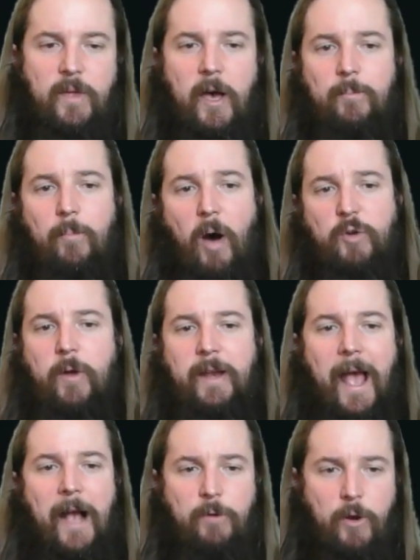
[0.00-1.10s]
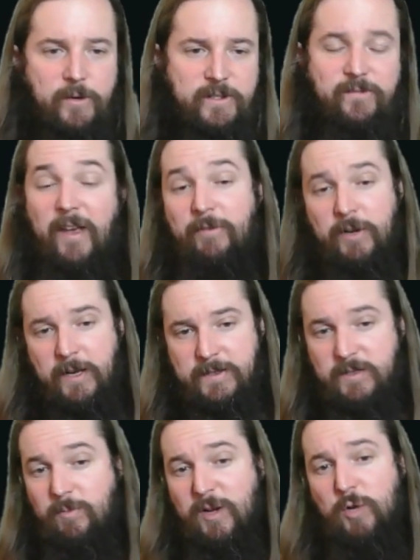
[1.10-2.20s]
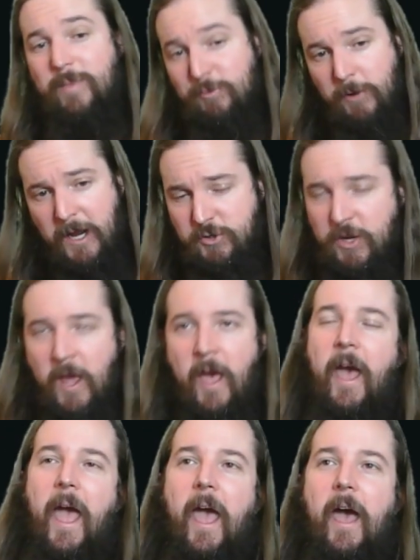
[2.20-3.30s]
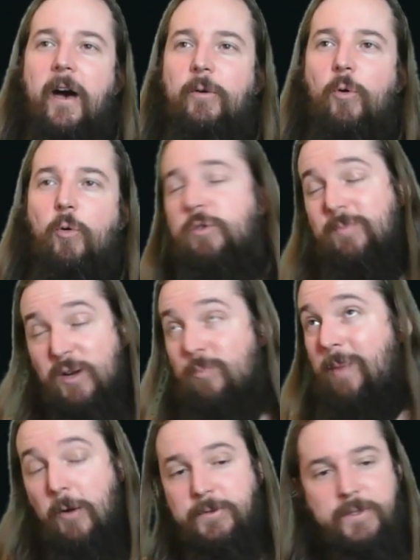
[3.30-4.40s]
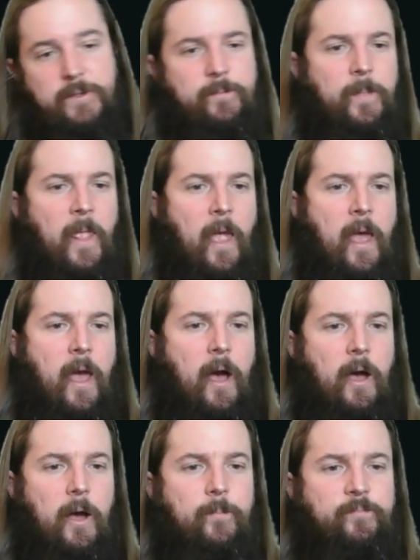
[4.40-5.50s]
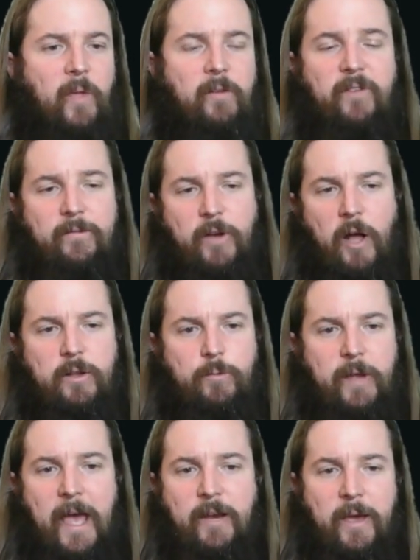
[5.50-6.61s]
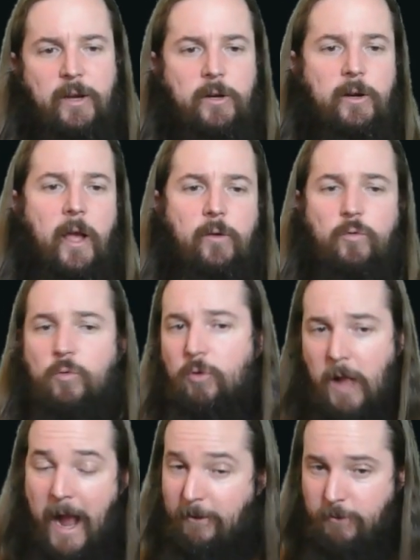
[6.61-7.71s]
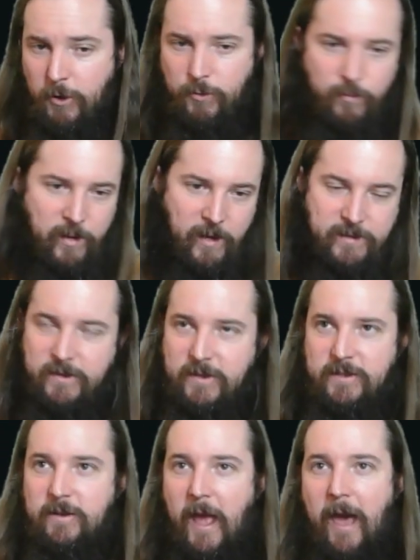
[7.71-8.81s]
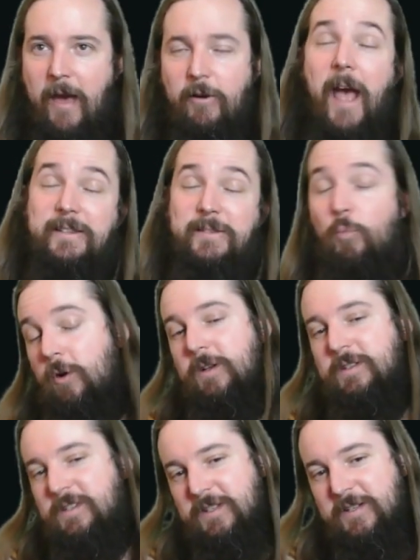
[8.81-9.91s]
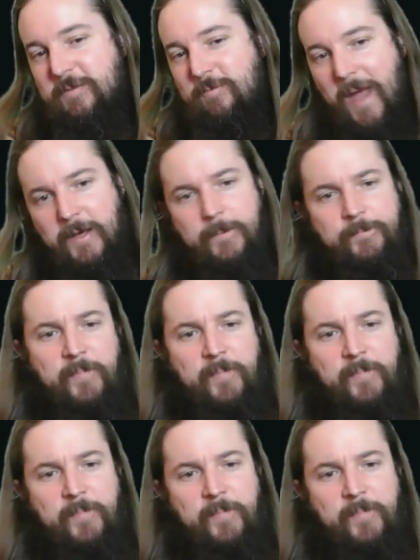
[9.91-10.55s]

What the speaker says: Mono Red Aggro is favored against Dimir Midrange or Dimir Bounce. 5-color Reanimator, Gruul Aggro because it has more consistent mana,